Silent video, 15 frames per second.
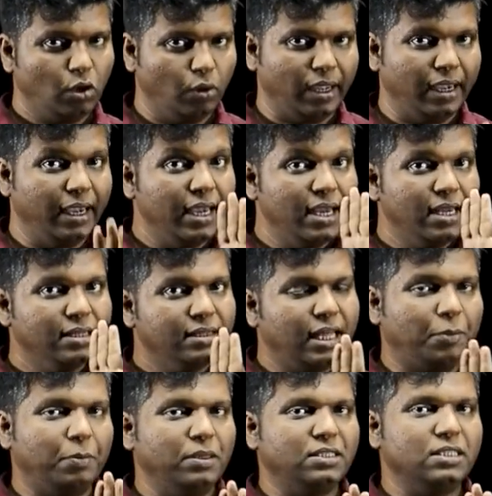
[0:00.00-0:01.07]
Okay,
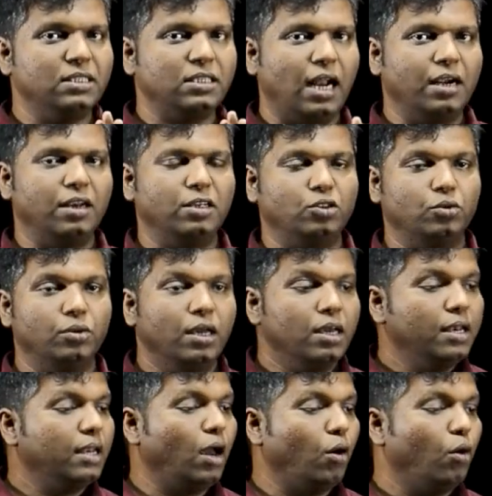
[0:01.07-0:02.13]
that much is understood.
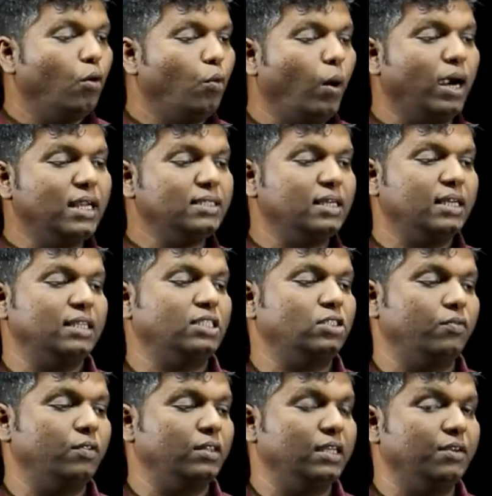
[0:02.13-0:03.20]
Now, what is the
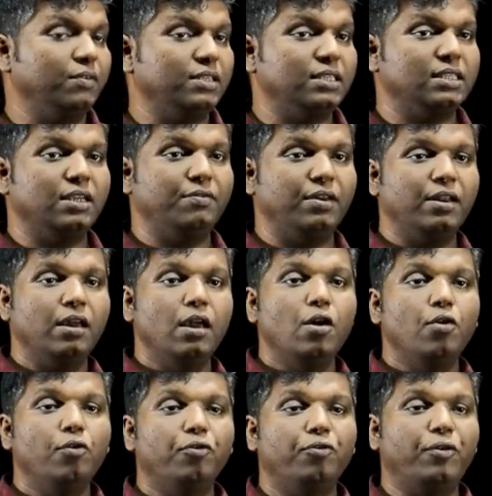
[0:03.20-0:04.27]
rest of the thing which is given?
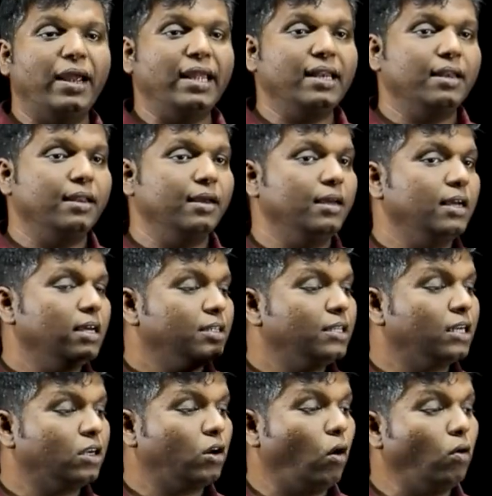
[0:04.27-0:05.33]
Find
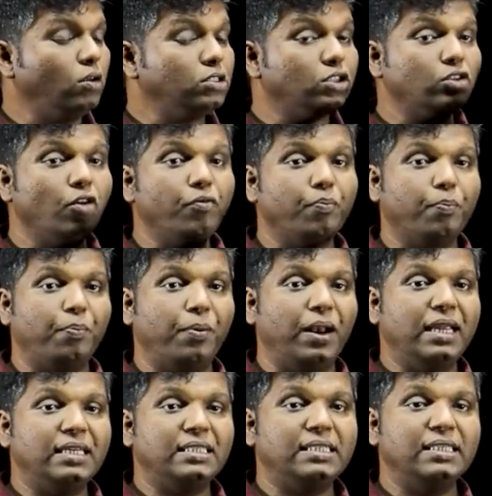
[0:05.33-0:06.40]
the cost of
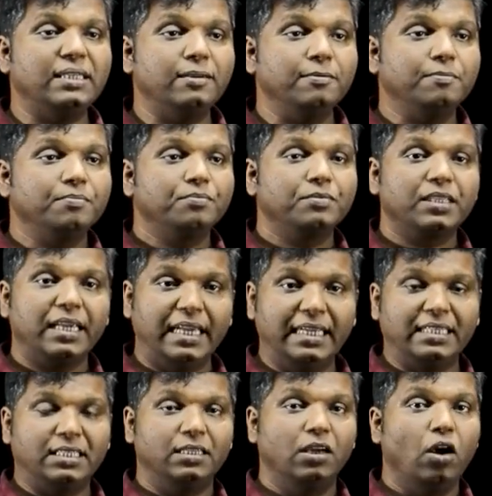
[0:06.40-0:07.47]
plating
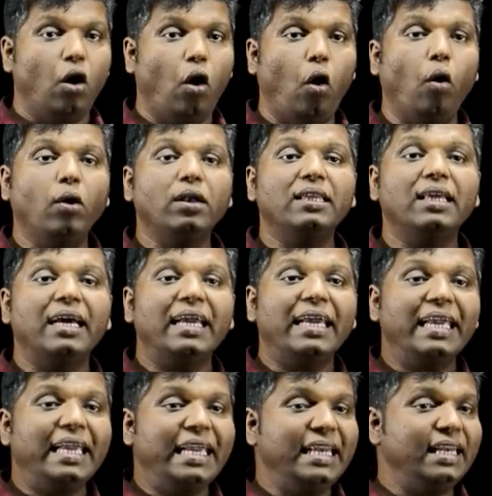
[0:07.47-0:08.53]
it on
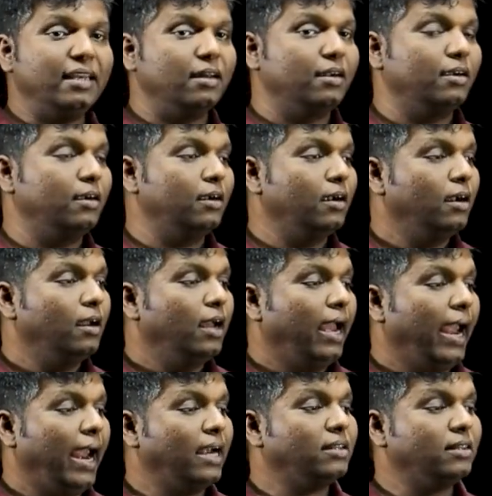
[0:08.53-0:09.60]
the inner
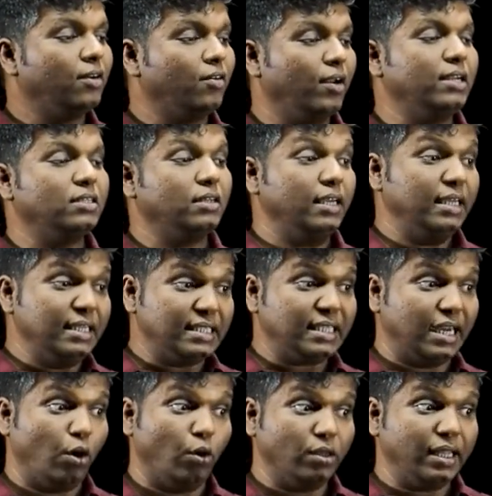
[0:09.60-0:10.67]
at the rate
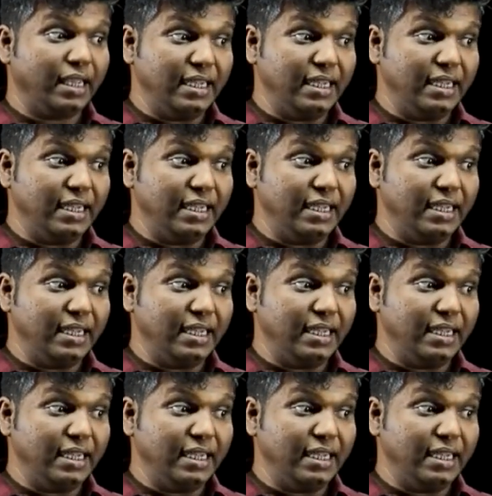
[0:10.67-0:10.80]
inside